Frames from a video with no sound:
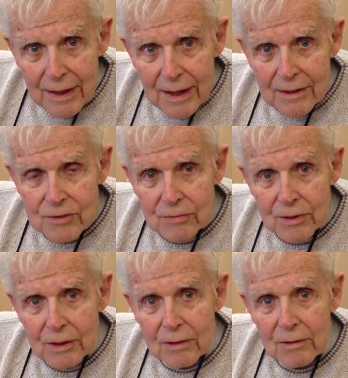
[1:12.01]
as we're
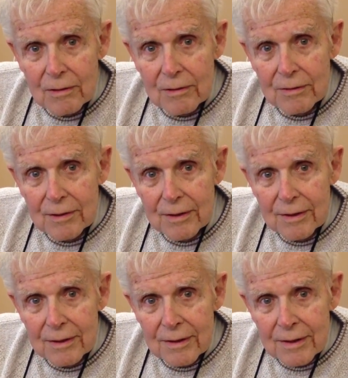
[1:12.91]
called,
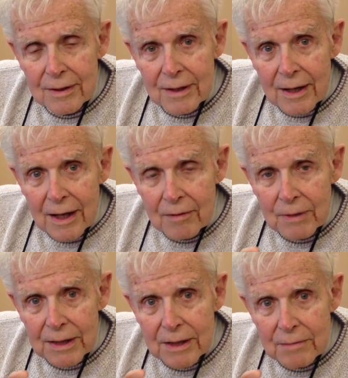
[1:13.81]
and we
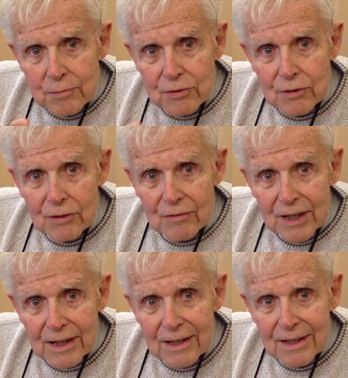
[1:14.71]
keep serving,
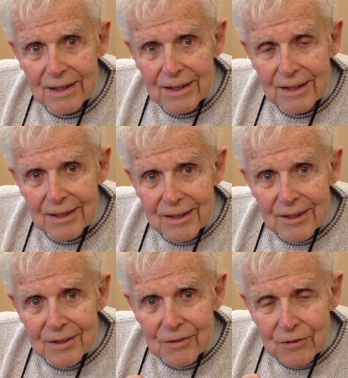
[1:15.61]

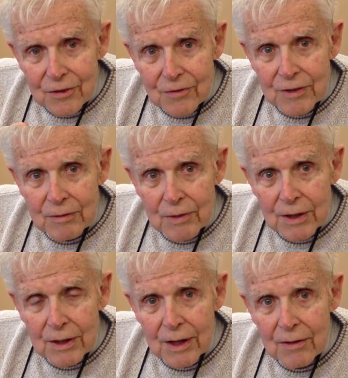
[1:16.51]
serving one
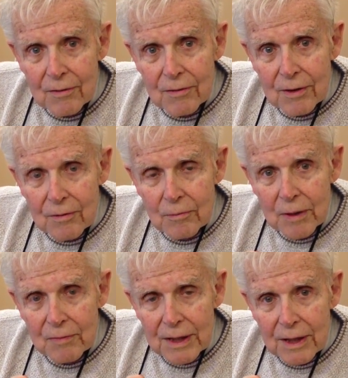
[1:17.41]
another and
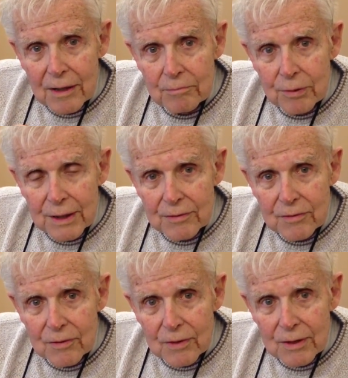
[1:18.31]
whomever God brings
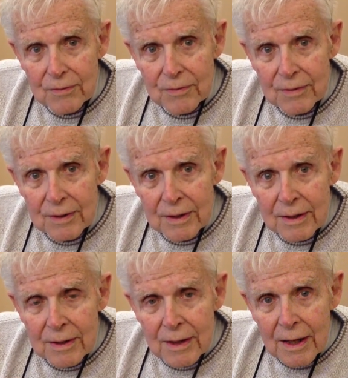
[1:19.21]
to us.
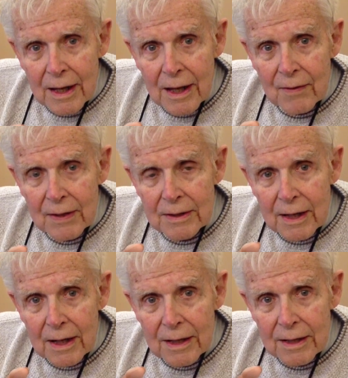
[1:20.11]
And then
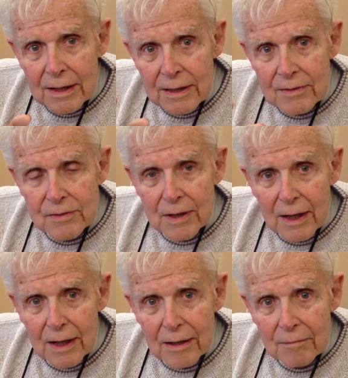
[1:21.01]
God, in His
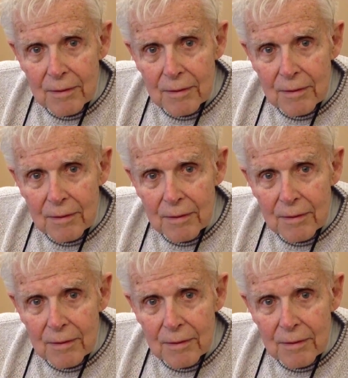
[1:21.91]
time,